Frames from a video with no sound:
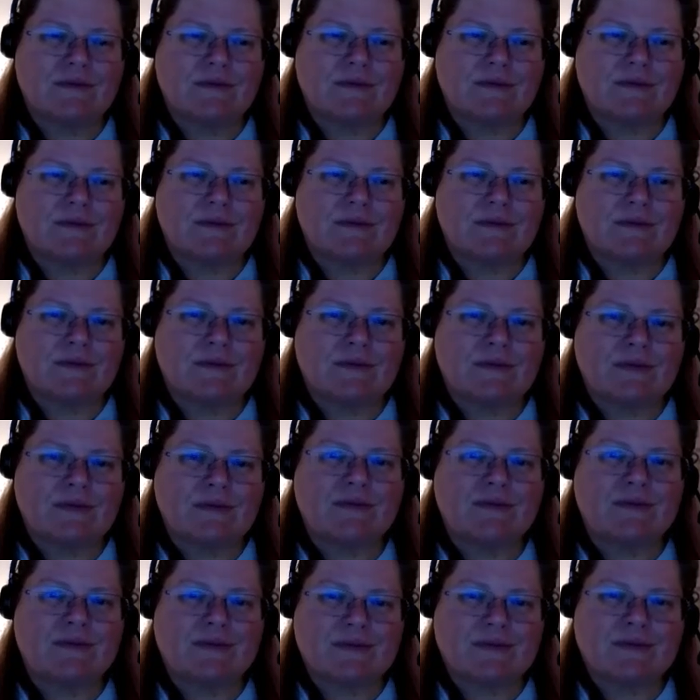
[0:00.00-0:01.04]

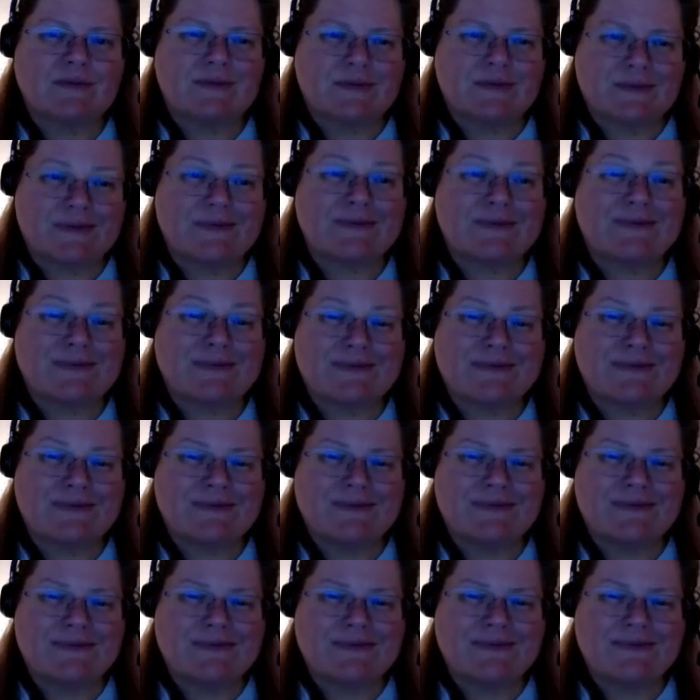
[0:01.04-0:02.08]

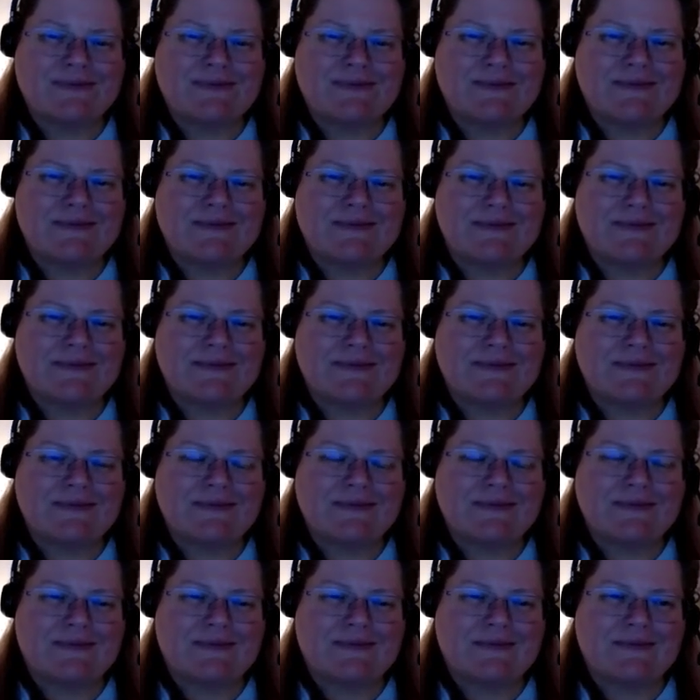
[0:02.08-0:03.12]

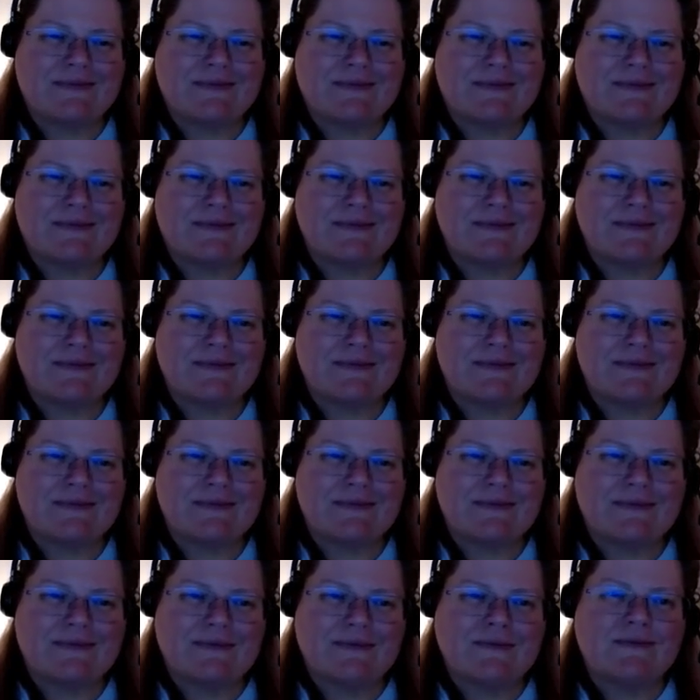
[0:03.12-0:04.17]

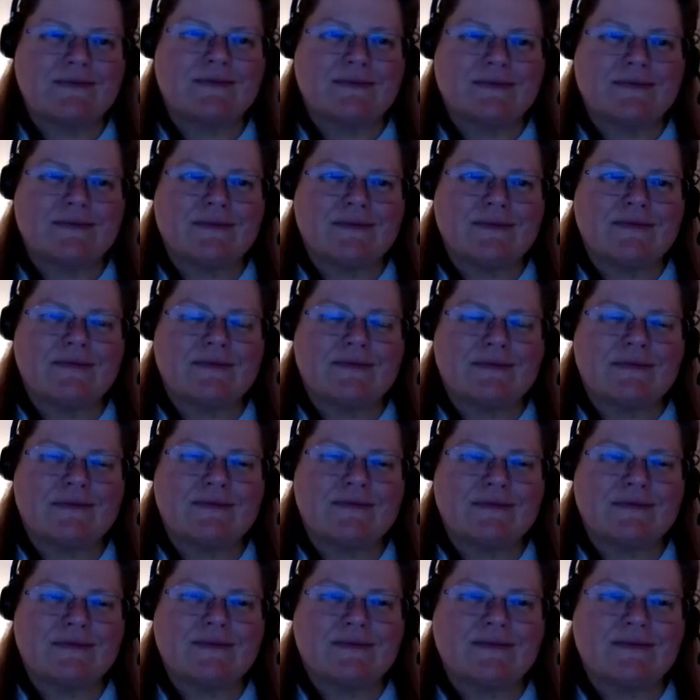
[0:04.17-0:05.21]

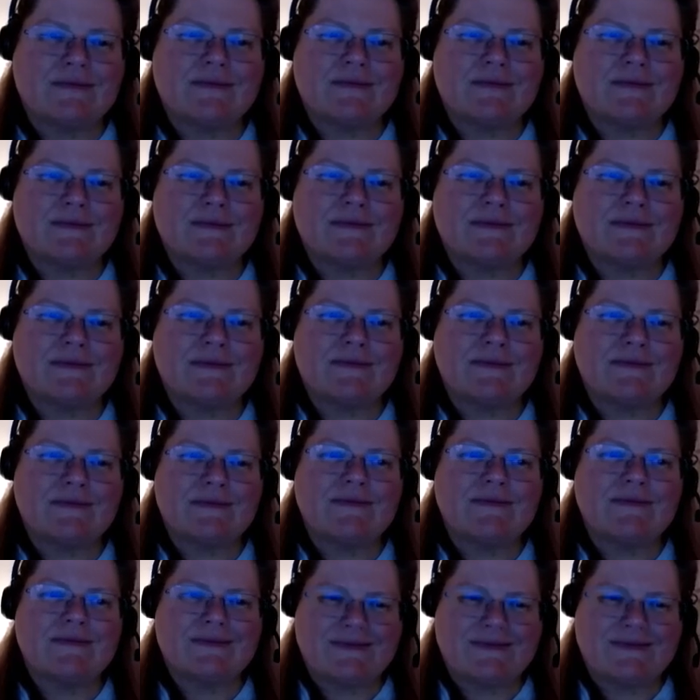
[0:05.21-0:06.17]
The person shown says nothing.